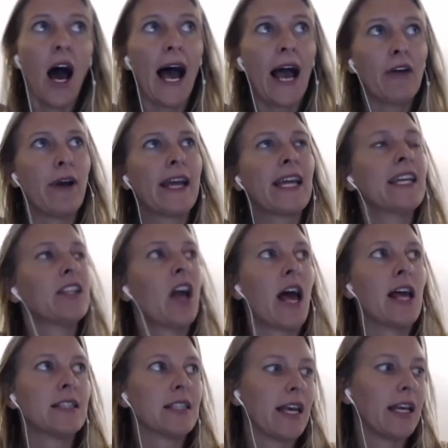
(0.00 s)
i
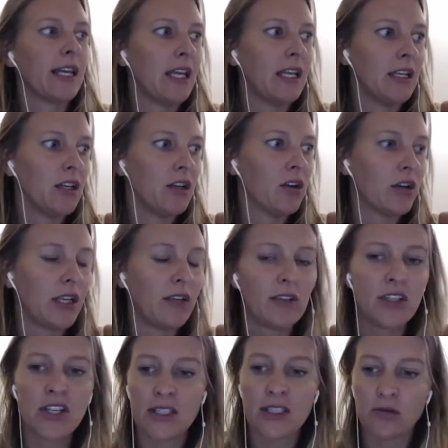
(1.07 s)
recognize like in not
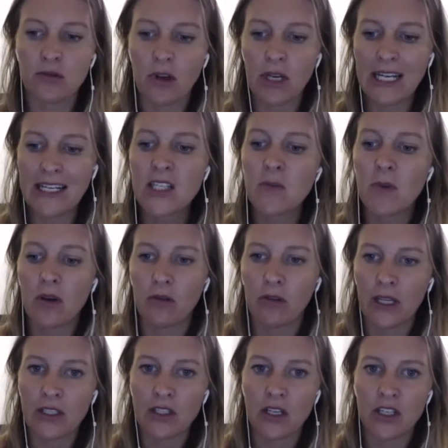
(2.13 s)
even just intimate
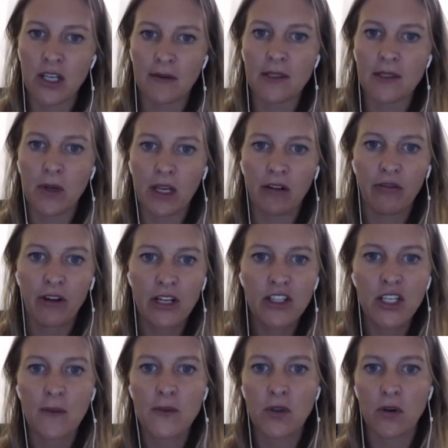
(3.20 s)
relationships but in
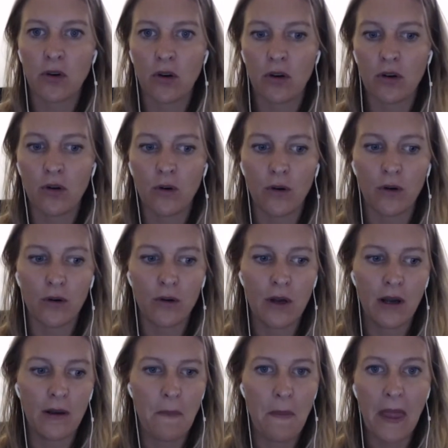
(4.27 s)
friendships or or
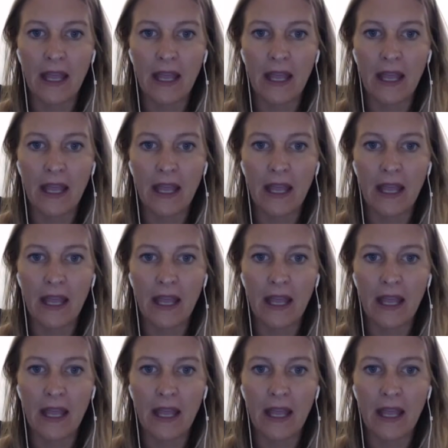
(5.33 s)
um,